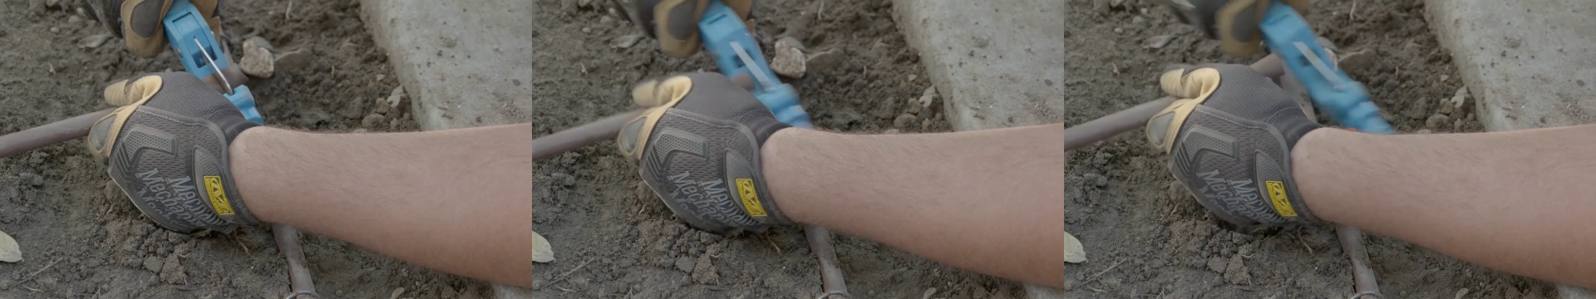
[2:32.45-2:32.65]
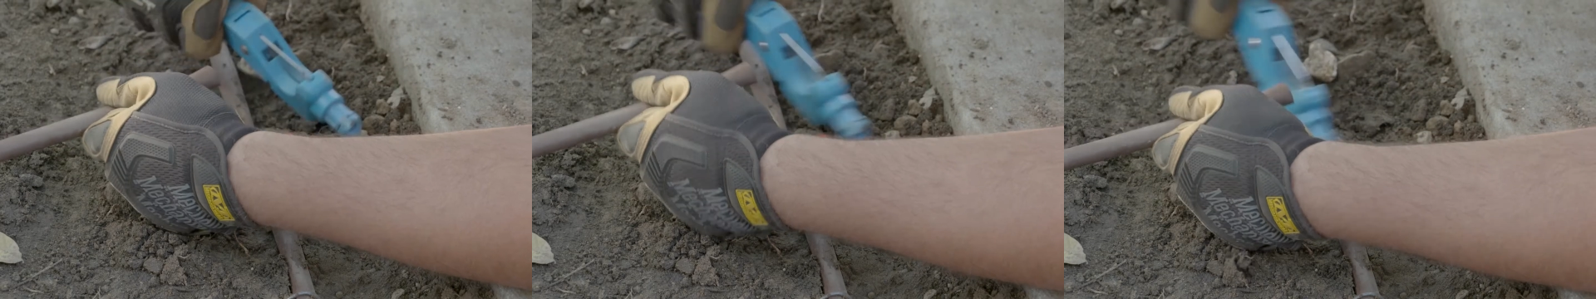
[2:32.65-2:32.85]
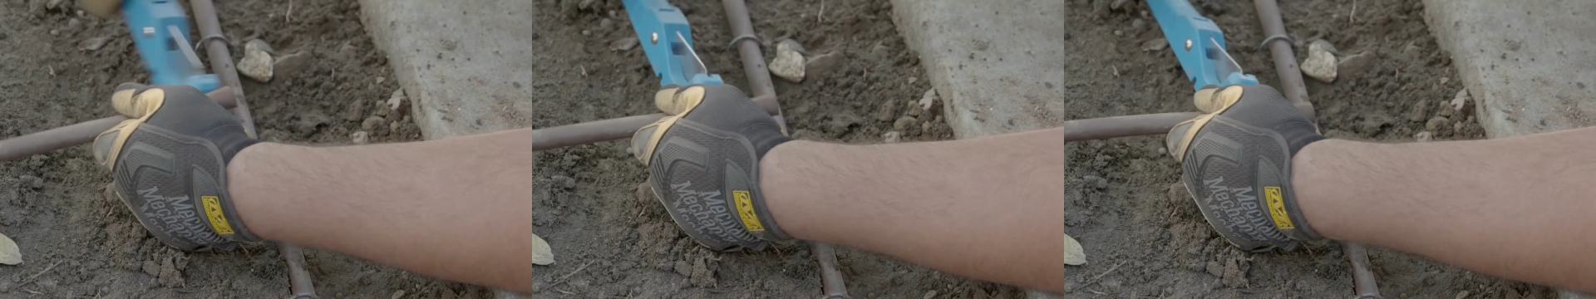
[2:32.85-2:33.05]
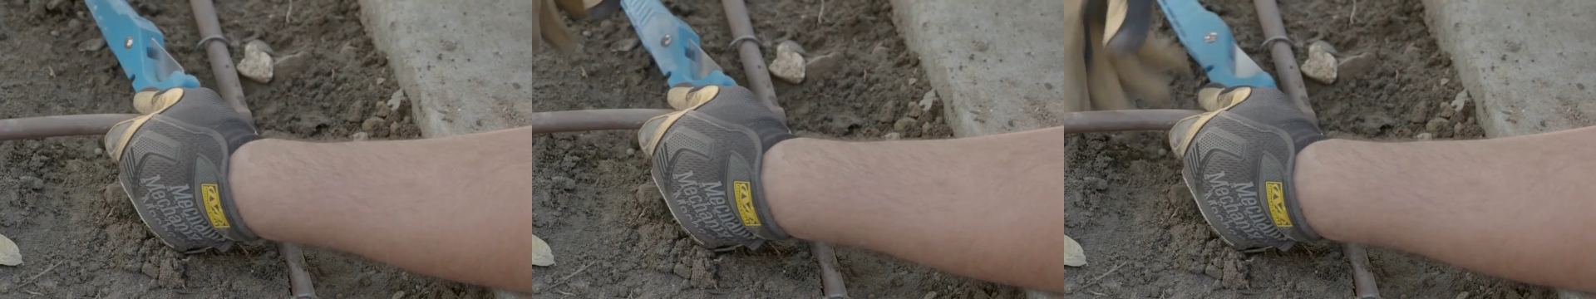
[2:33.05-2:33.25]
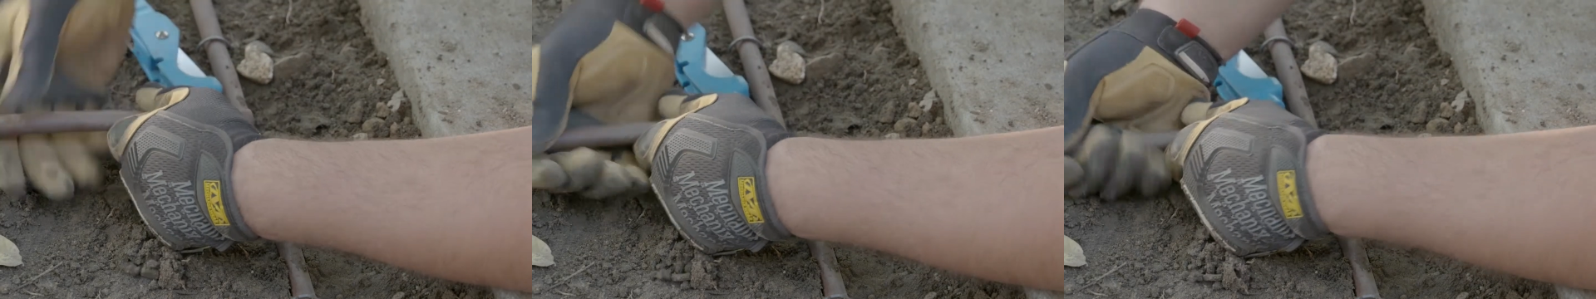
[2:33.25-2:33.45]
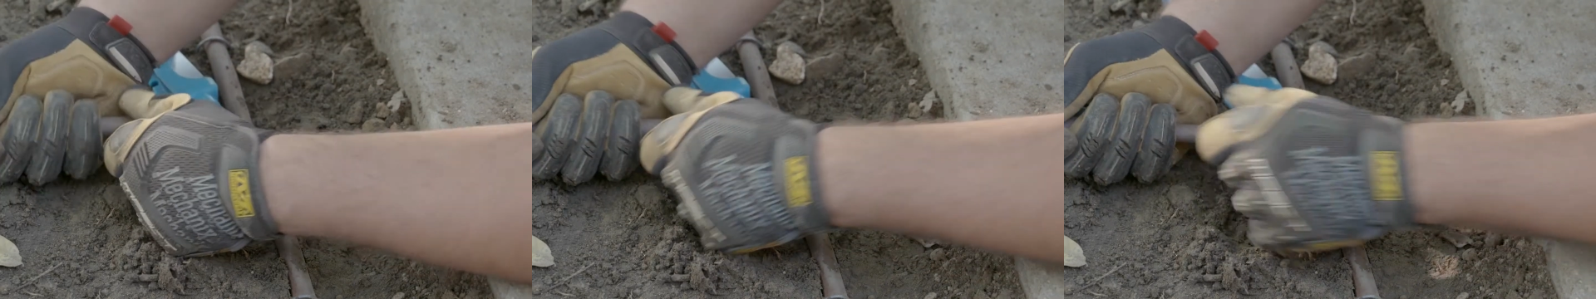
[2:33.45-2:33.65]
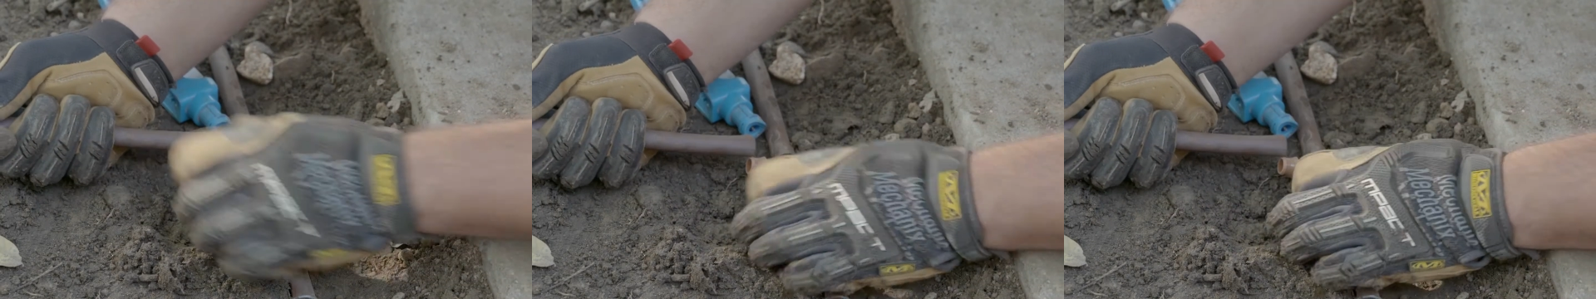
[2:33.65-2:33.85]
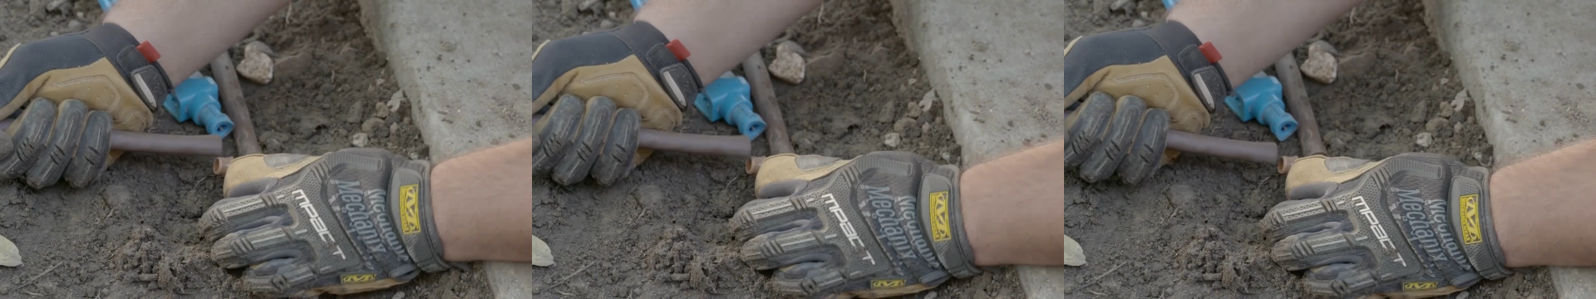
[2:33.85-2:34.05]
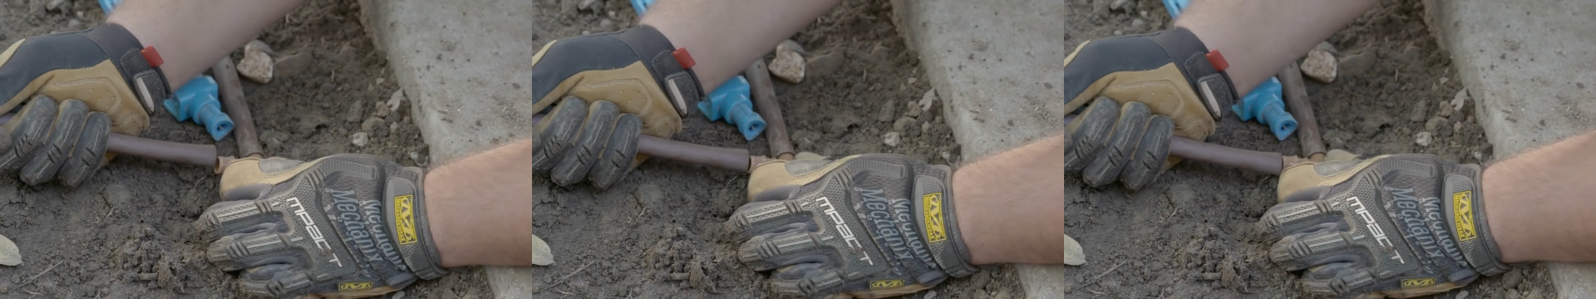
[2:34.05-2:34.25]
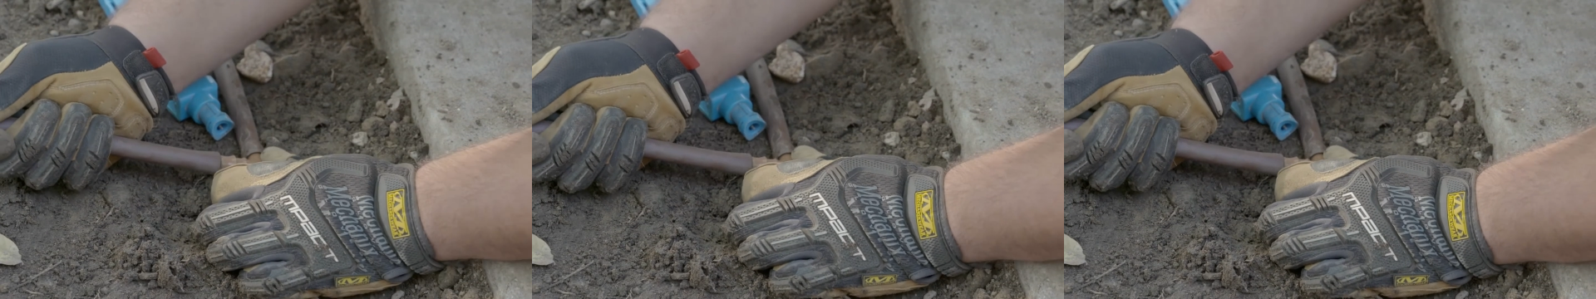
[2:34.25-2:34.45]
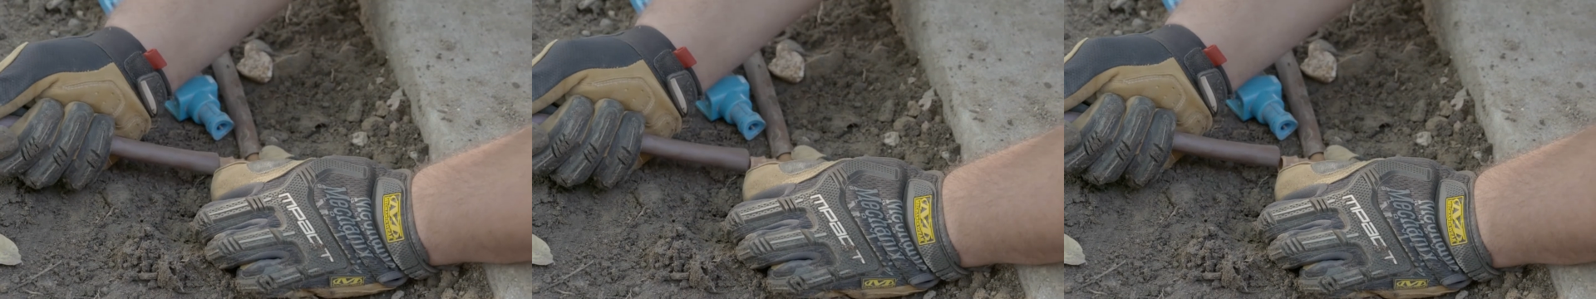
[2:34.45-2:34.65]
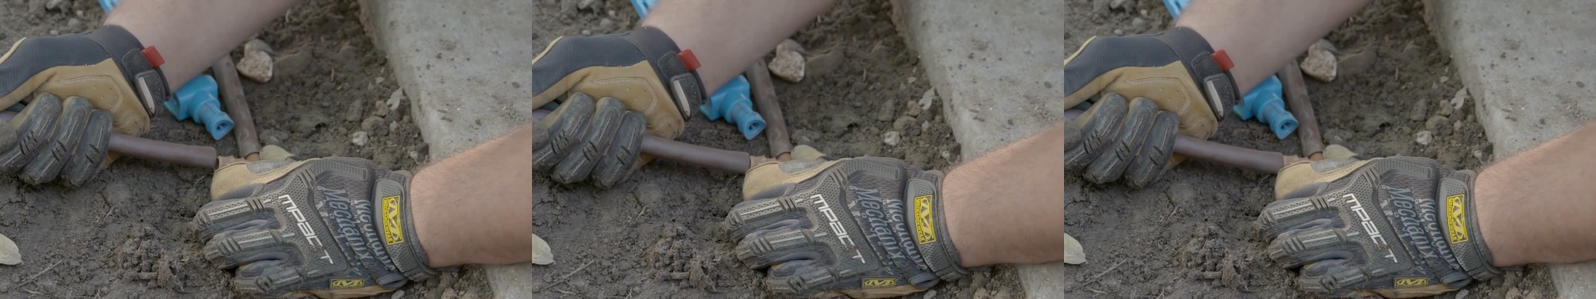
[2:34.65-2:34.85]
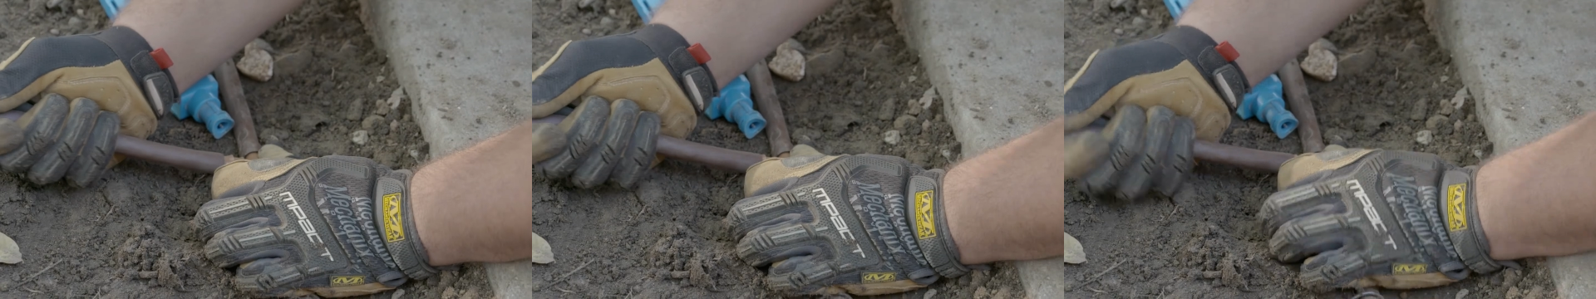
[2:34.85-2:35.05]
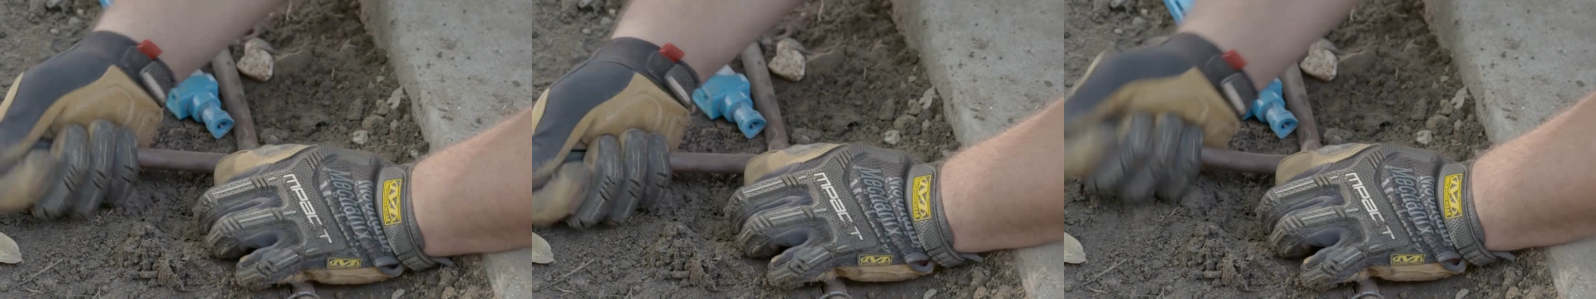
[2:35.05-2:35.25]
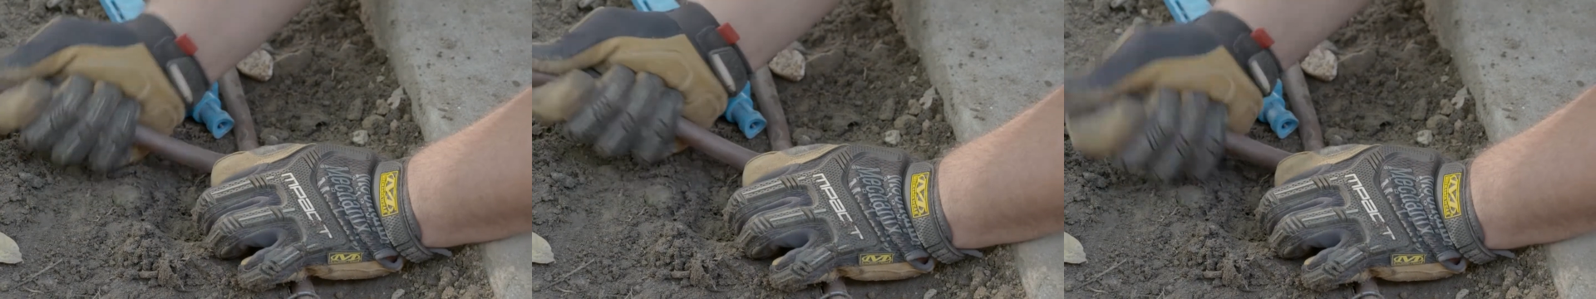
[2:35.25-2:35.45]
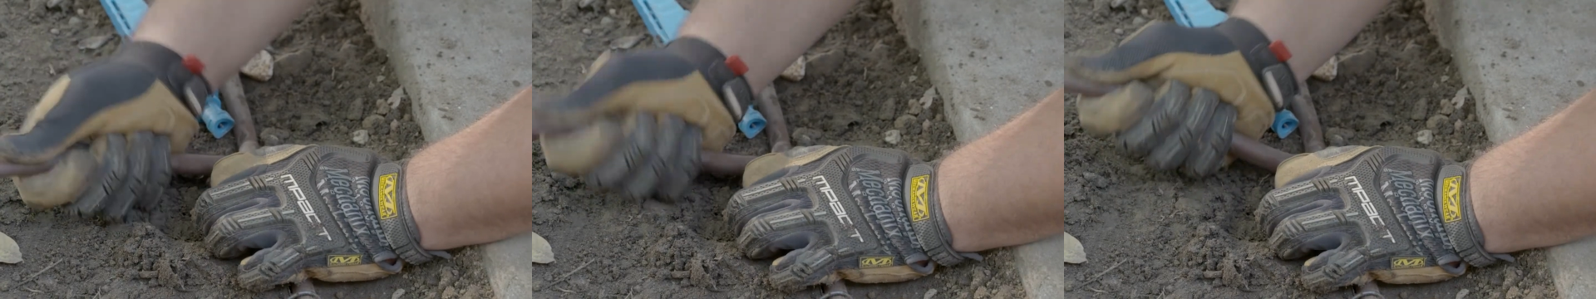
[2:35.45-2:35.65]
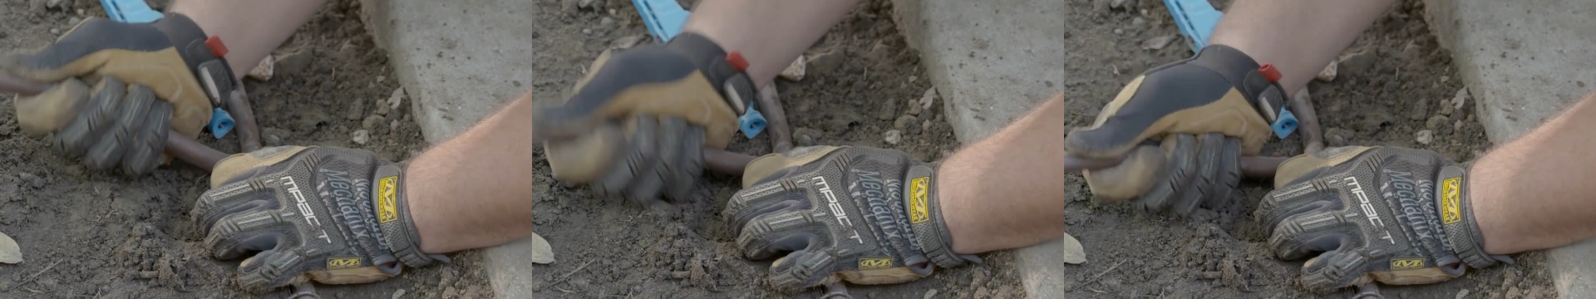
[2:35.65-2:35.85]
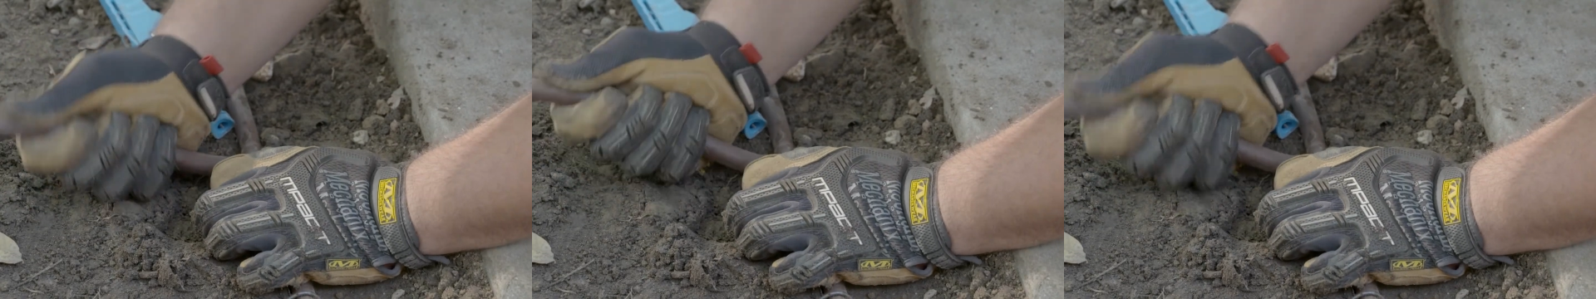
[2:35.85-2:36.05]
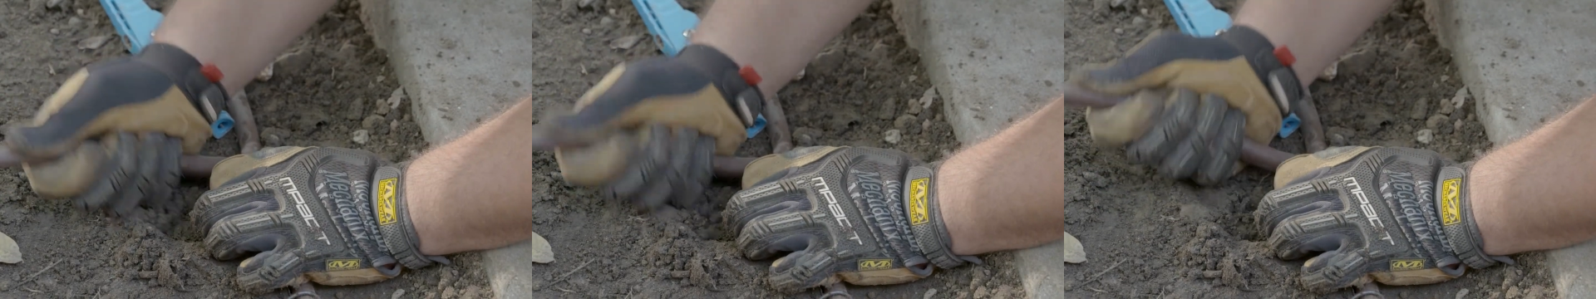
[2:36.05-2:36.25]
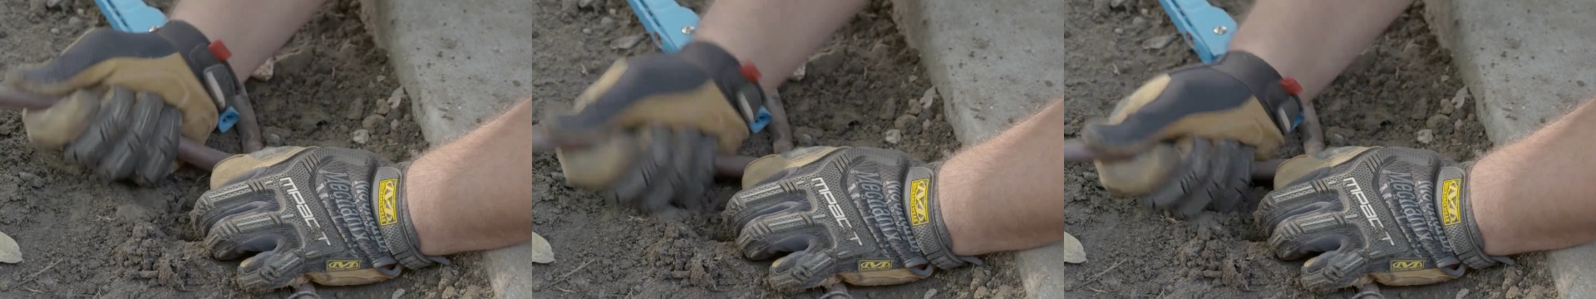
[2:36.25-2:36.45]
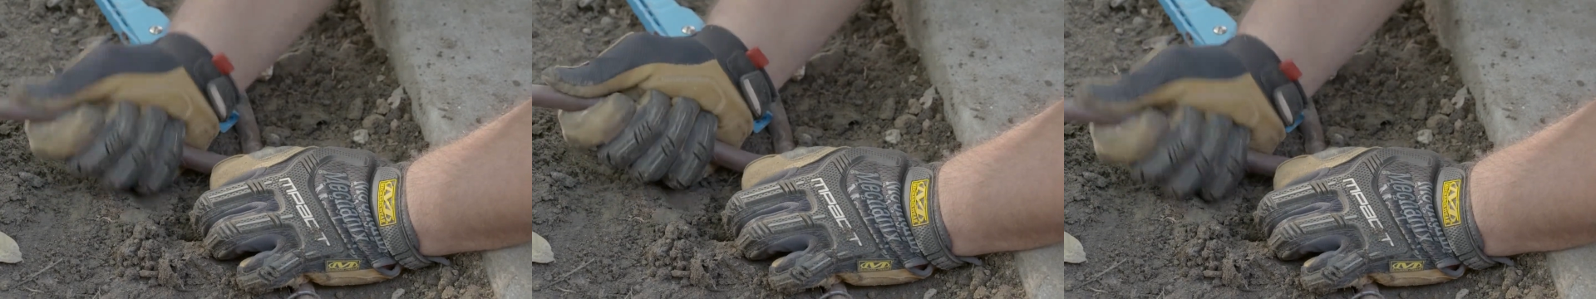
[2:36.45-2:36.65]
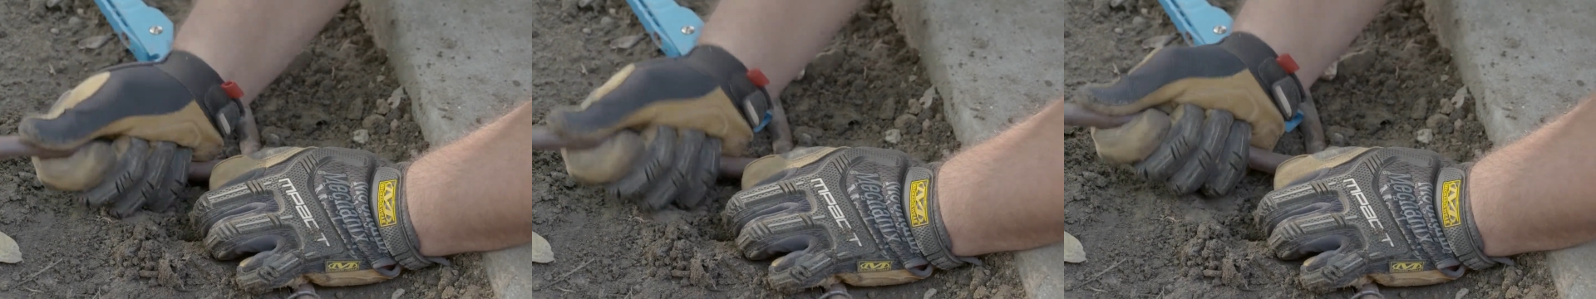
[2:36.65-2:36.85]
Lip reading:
(no speaker visible)